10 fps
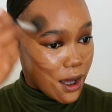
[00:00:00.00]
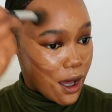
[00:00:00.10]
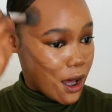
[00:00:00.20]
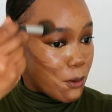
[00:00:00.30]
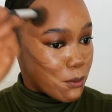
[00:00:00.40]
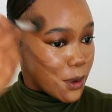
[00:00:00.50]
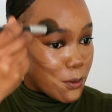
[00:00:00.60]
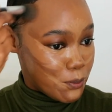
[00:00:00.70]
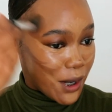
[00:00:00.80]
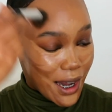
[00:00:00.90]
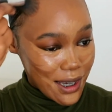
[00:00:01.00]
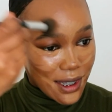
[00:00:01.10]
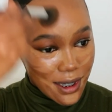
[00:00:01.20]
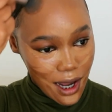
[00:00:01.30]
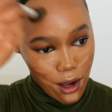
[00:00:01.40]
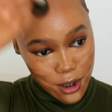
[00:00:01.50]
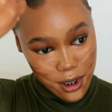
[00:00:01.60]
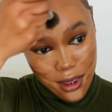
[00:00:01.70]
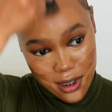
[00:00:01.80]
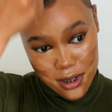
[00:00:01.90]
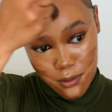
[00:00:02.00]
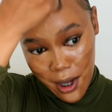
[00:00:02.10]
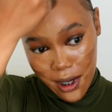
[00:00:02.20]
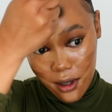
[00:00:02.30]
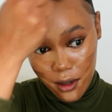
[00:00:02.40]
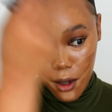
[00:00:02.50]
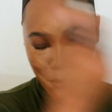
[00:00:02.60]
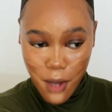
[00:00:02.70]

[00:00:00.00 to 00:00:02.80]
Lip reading: blending it out in this manner,